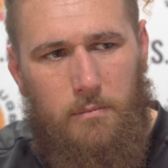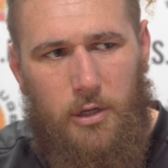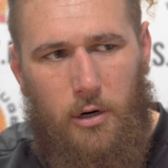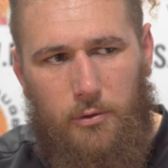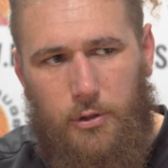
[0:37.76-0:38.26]

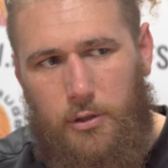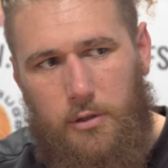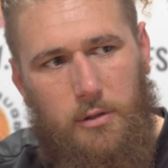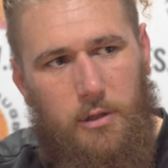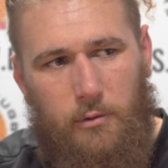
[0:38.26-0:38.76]
you know,
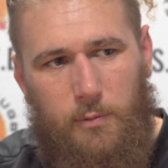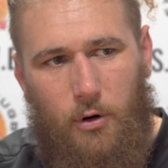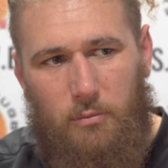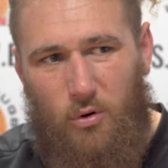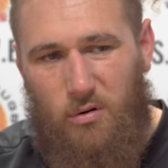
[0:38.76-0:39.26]
it was
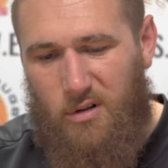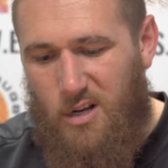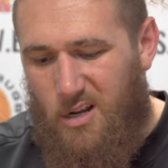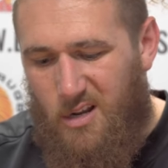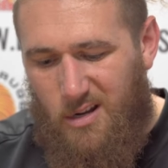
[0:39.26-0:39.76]
probably more,
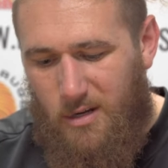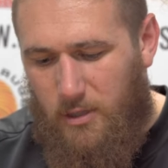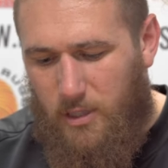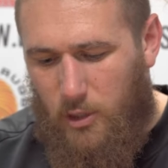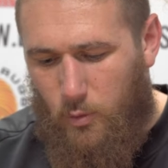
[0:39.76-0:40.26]

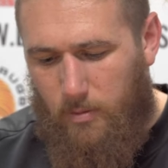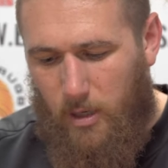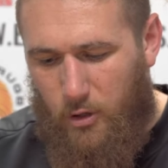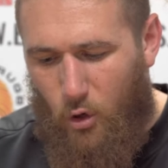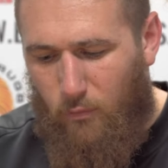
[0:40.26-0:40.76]
it sounds weird,
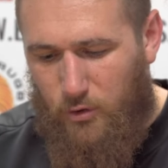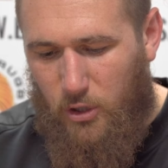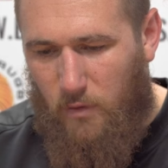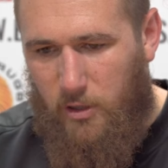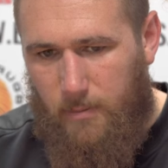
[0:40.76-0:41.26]
but like the
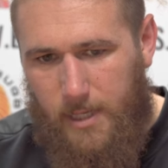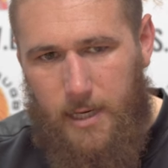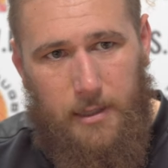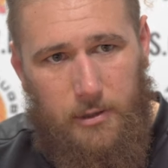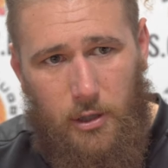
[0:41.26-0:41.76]
novelty of it at the
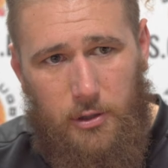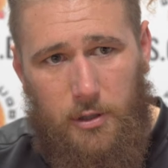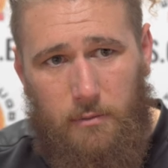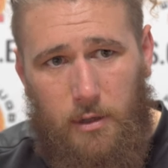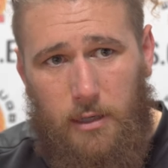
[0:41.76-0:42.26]
beginning, because I just
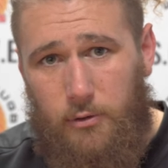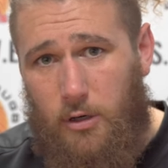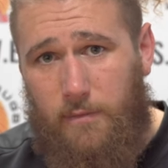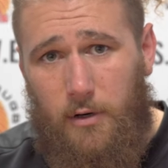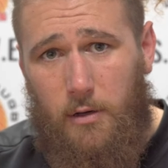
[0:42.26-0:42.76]
didn't really, it was
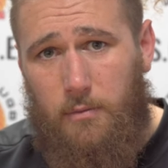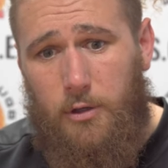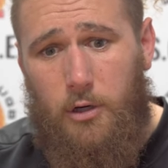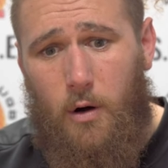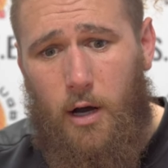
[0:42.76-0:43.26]
something I
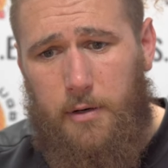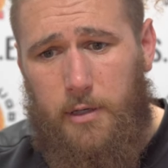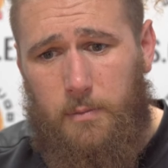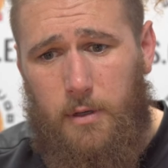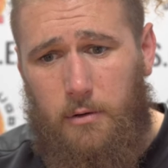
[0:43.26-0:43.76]
knew I hadn't
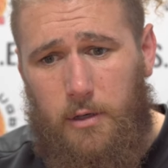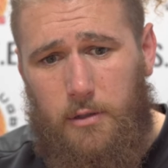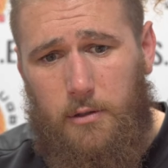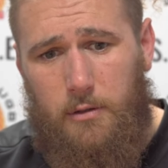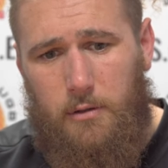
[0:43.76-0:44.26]

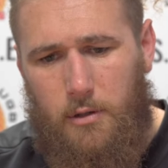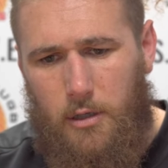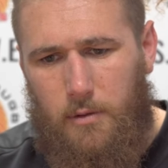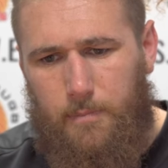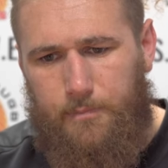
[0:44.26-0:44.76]
experienced.
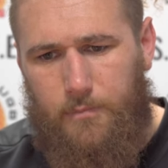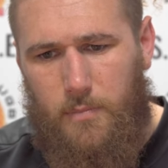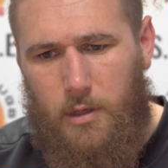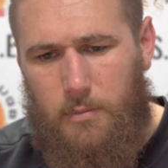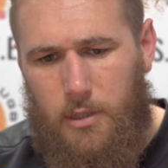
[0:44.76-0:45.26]
But
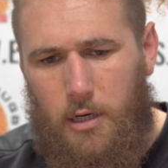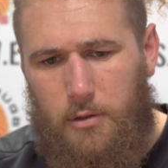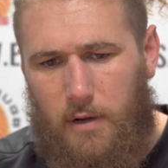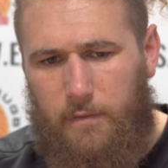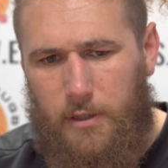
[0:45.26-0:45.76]
yeah,
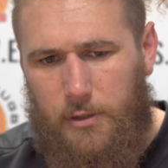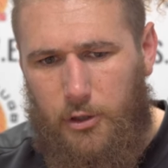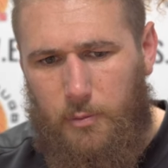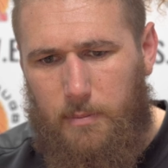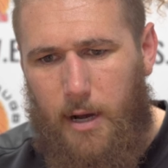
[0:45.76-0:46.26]
definitely
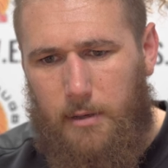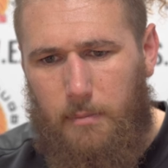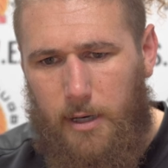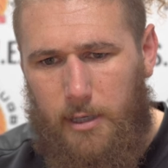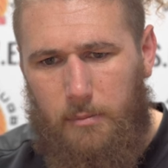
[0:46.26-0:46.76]
good to be
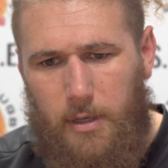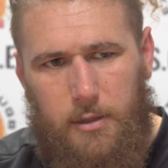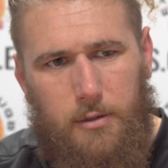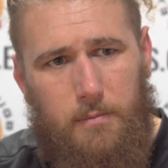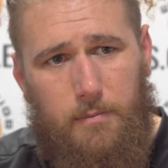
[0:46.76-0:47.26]
back in the
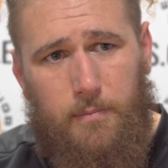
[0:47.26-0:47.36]
mix.